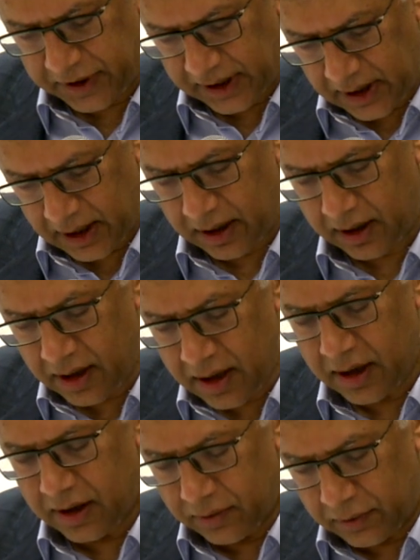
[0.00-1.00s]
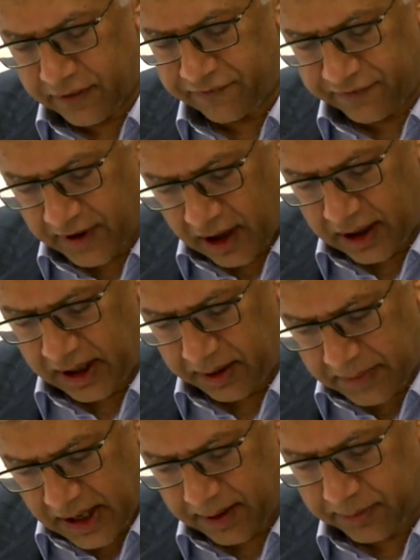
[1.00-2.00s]
being where
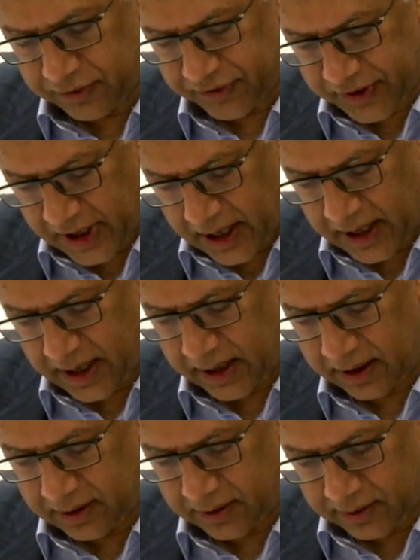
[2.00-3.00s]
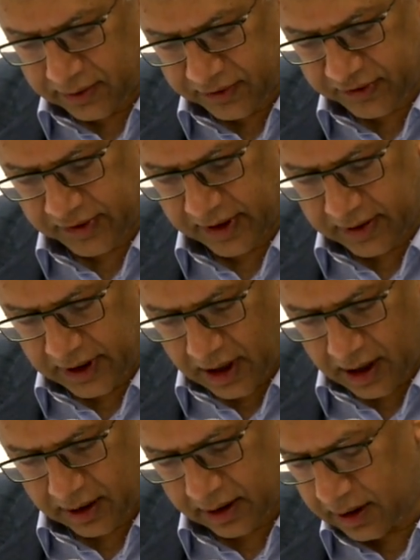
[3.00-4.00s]
flying mammals hang and nurse their
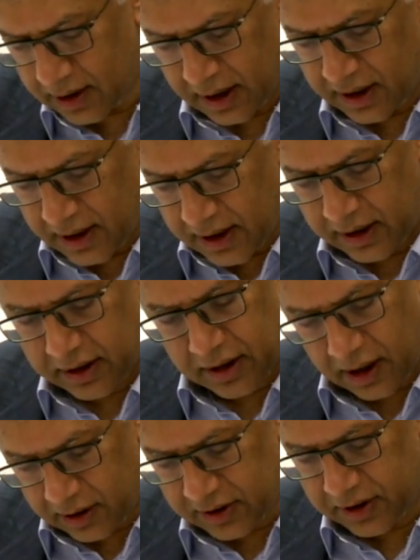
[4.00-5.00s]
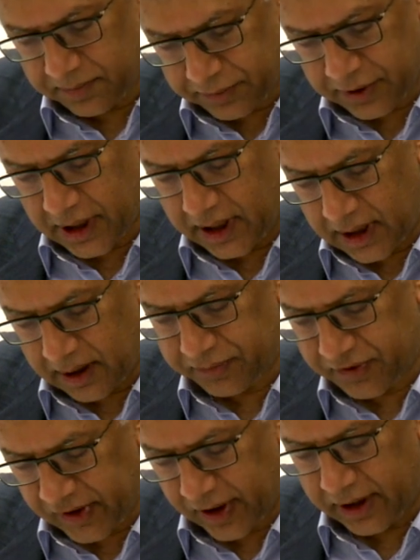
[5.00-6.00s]
young and contemplate
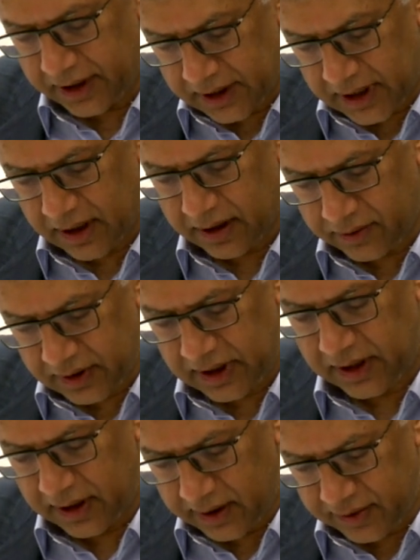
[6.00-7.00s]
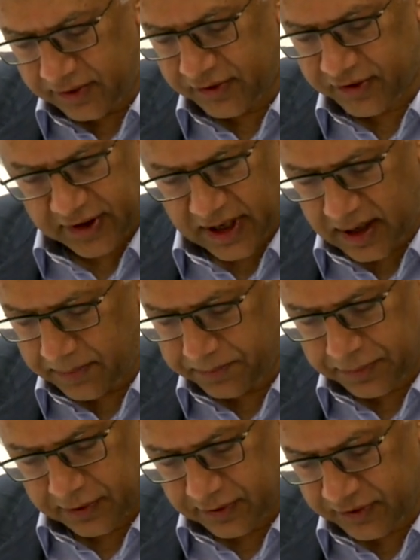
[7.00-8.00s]
upside down the inscape
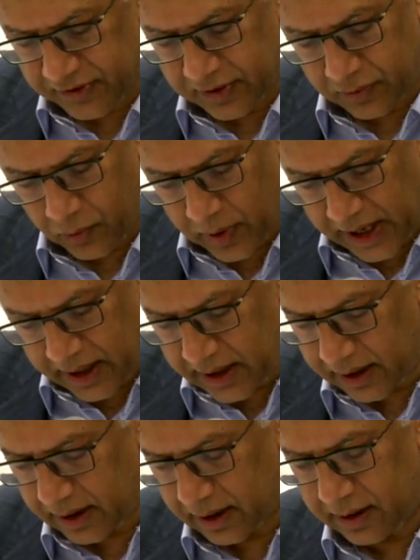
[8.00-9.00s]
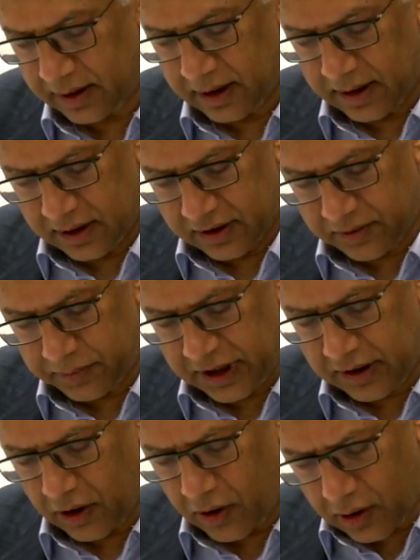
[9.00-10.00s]
person waiting to
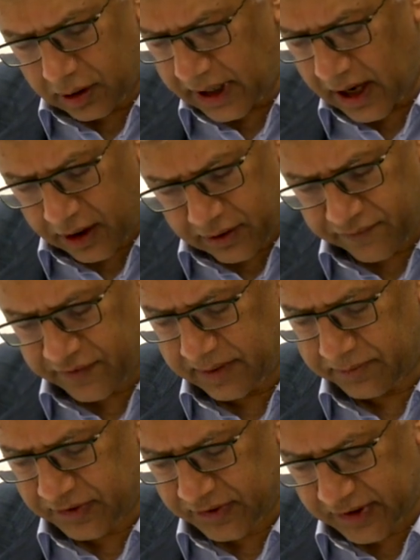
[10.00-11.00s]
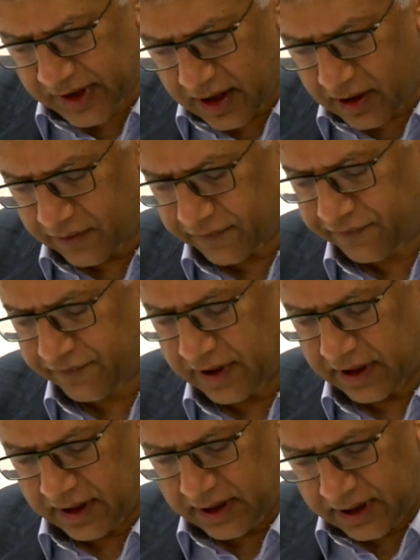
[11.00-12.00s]
be called out of himself
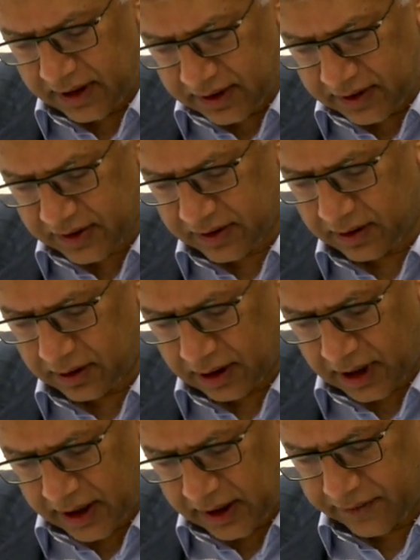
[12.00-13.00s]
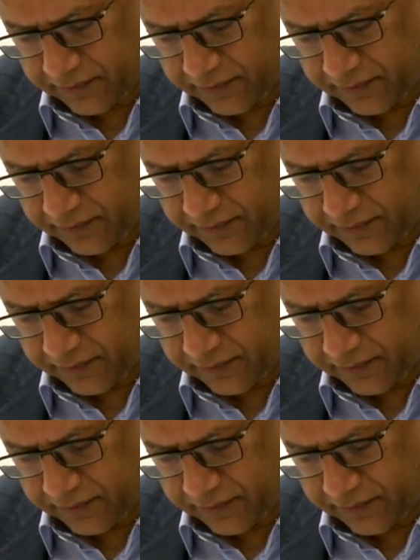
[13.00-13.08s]
into the light